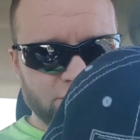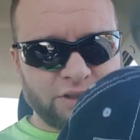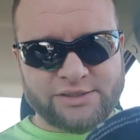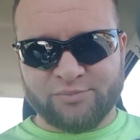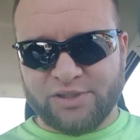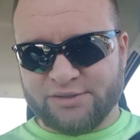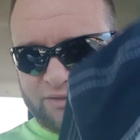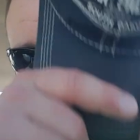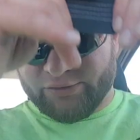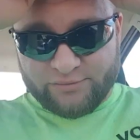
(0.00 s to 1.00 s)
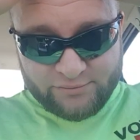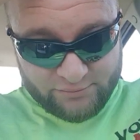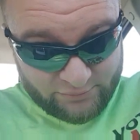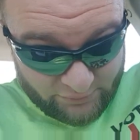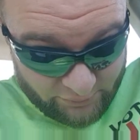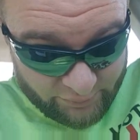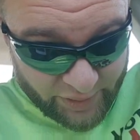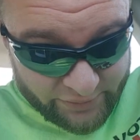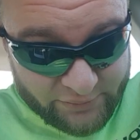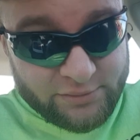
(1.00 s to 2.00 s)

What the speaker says: rest in peace, dude. But